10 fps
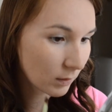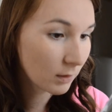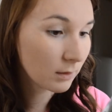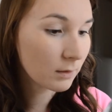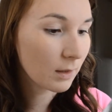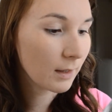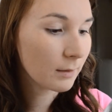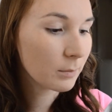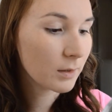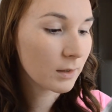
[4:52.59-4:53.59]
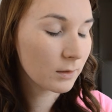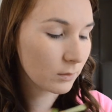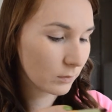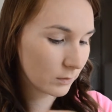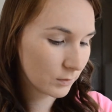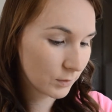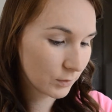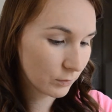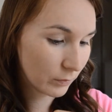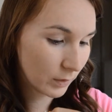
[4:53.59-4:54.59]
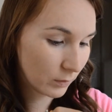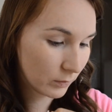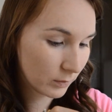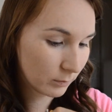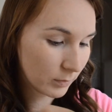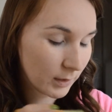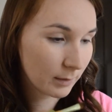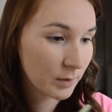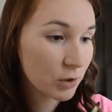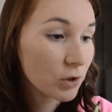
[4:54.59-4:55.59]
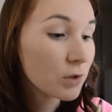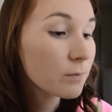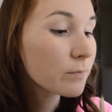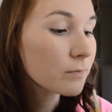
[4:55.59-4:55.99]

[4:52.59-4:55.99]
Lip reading: And I apply it straight on the blemish.